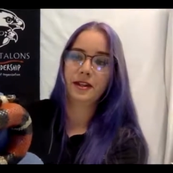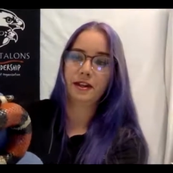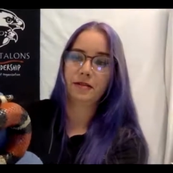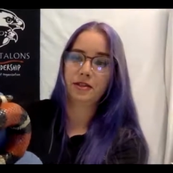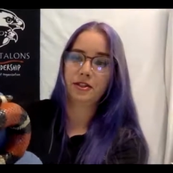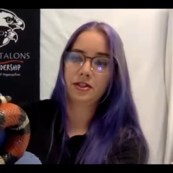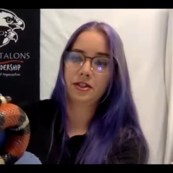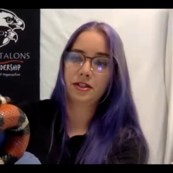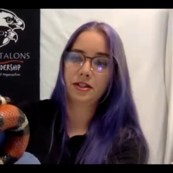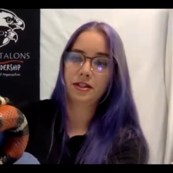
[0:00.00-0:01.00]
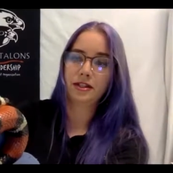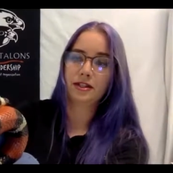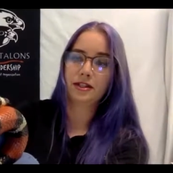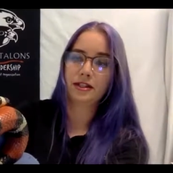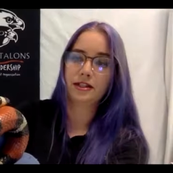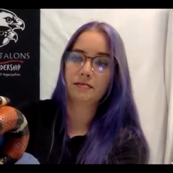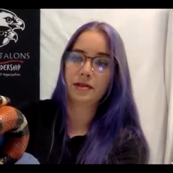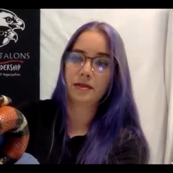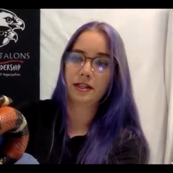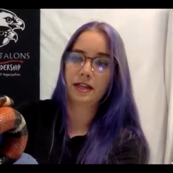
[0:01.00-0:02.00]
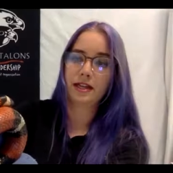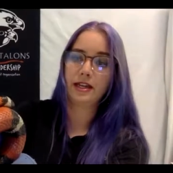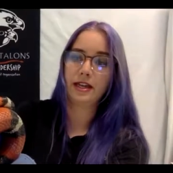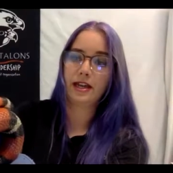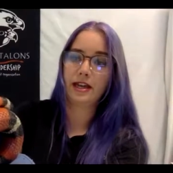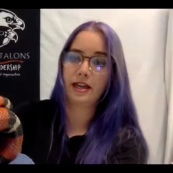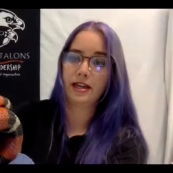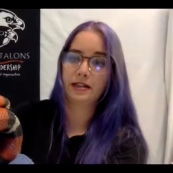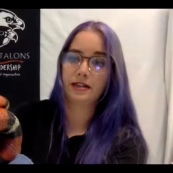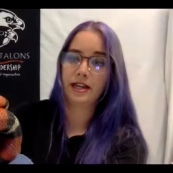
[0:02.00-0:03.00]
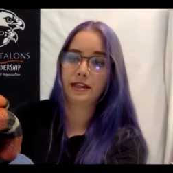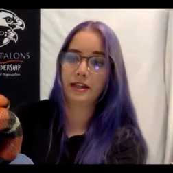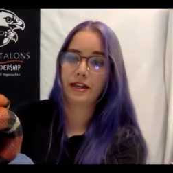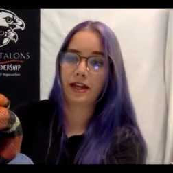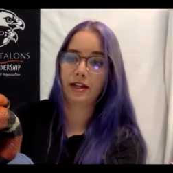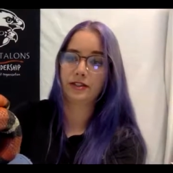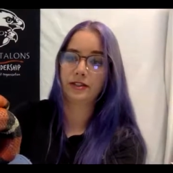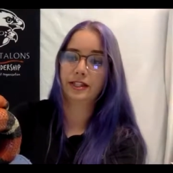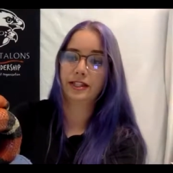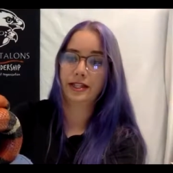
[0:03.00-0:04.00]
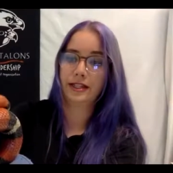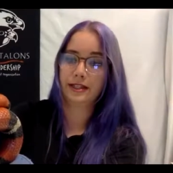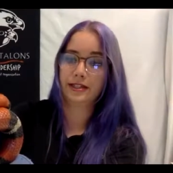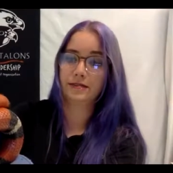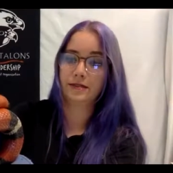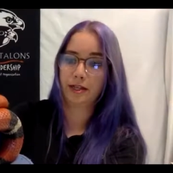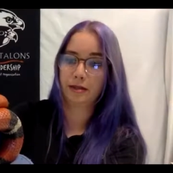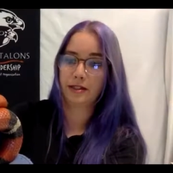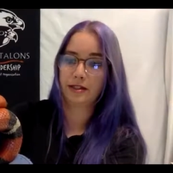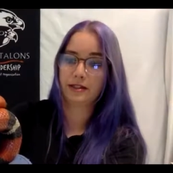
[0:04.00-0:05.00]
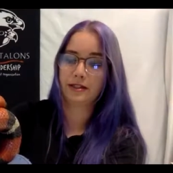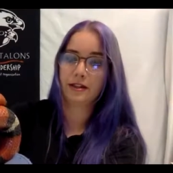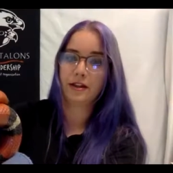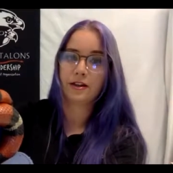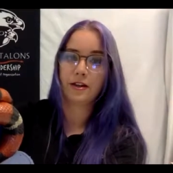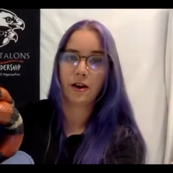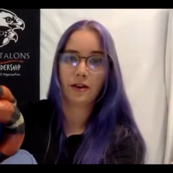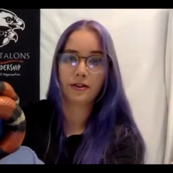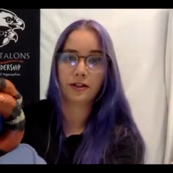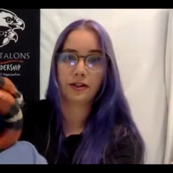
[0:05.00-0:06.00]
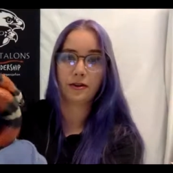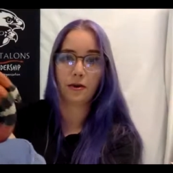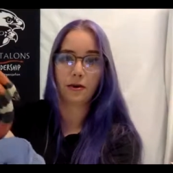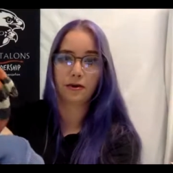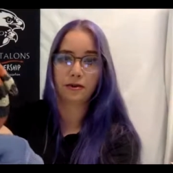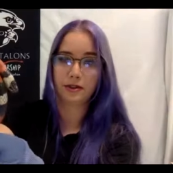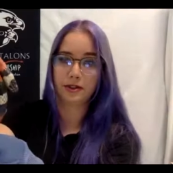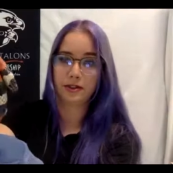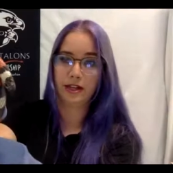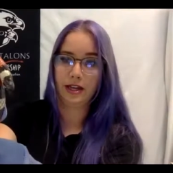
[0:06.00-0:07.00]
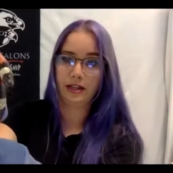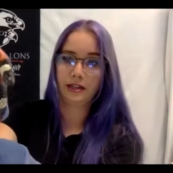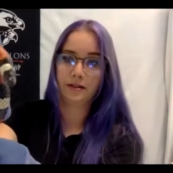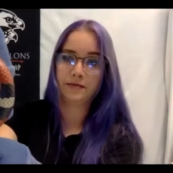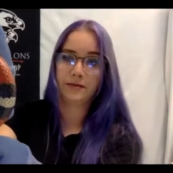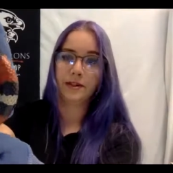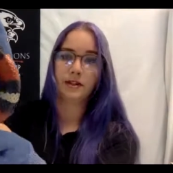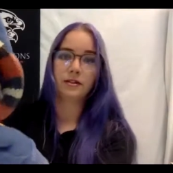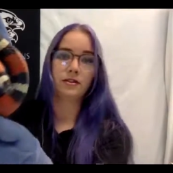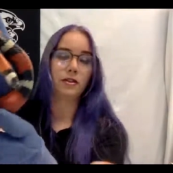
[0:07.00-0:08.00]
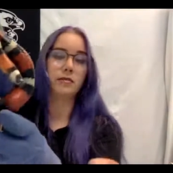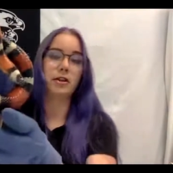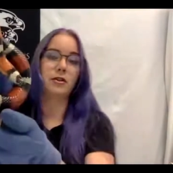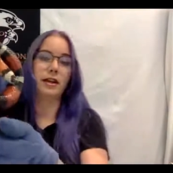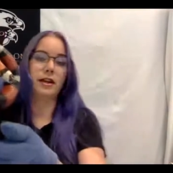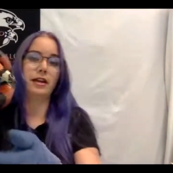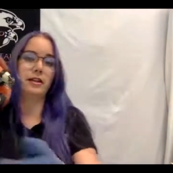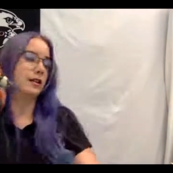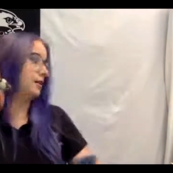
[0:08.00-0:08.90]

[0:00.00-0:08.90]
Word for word: um, she is mimicking a snake that actually is venomous called the coral snake. So let me go ahead. I